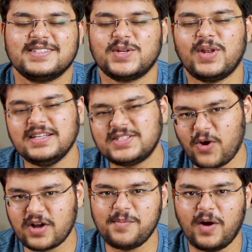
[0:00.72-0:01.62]
So let's
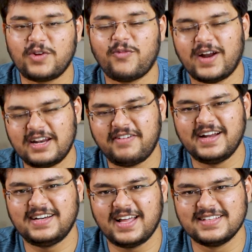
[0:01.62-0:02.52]
talk about
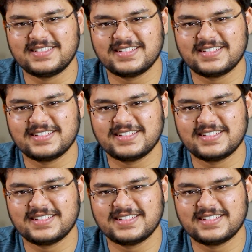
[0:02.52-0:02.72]
vertified tiles.